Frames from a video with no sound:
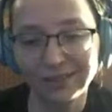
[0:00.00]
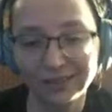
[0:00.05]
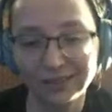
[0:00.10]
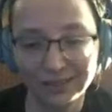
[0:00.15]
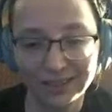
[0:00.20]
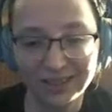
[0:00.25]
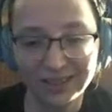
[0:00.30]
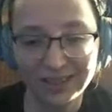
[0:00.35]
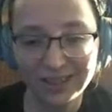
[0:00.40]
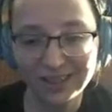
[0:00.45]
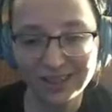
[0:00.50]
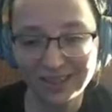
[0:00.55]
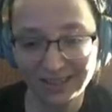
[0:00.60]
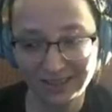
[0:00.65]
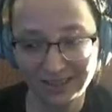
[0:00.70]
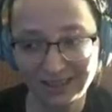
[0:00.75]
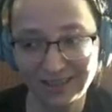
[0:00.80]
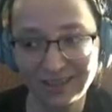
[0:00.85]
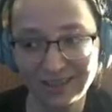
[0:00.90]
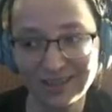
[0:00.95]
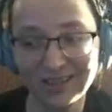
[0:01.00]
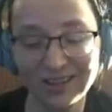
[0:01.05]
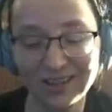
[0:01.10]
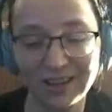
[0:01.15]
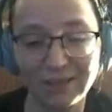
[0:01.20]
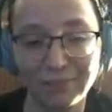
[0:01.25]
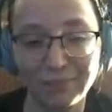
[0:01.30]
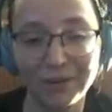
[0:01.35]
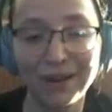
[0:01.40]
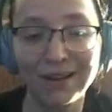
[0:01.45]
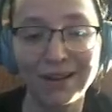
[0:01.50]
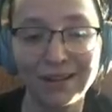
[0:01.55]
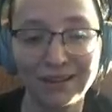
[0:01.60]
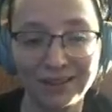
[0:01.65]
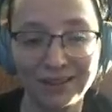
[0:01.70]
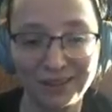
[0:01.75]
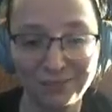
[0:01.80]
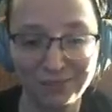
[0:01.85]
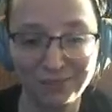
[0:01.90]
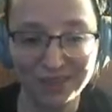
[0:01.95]
Is this the
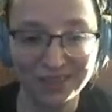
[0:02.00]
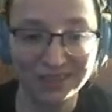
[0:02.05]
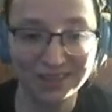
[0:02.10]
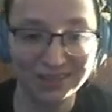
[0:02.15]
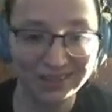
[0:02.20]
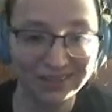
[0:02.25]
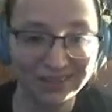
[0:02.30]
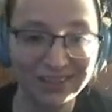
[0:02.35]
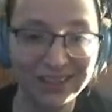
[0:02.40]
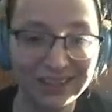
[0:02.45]
apocalypse?